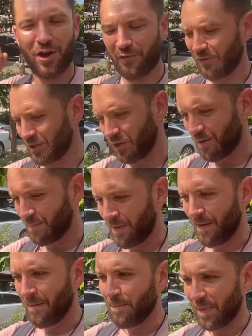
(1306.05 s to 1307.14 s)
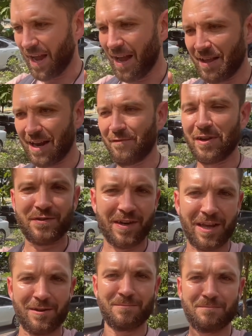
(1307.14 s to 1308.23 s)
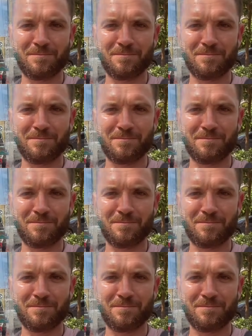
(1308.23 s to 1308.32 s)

coffee shop at the end of each video.